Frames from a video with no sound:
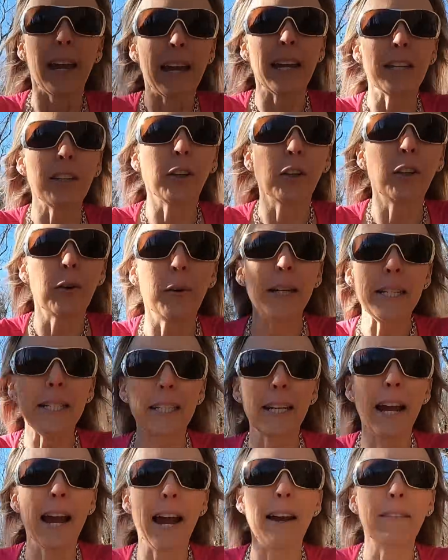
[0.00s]
and you're going
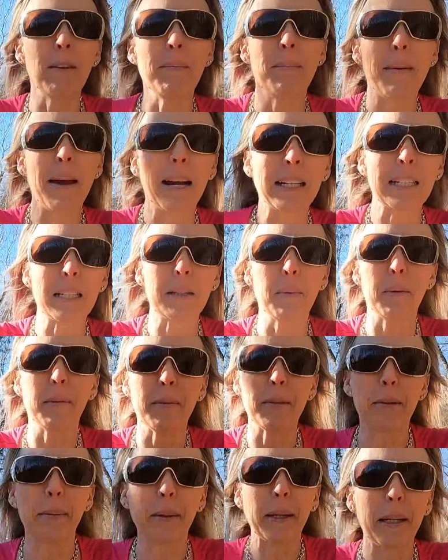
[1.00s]
to have a maximum
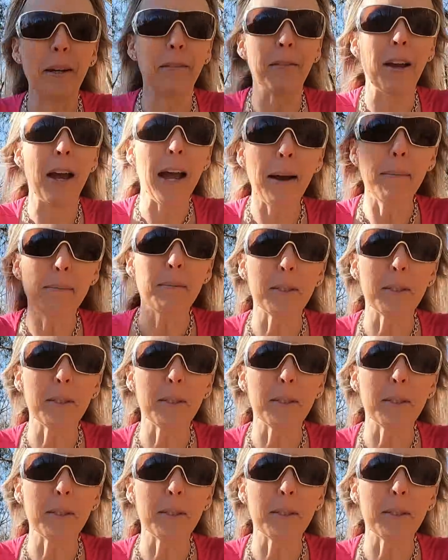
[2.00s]
speed of up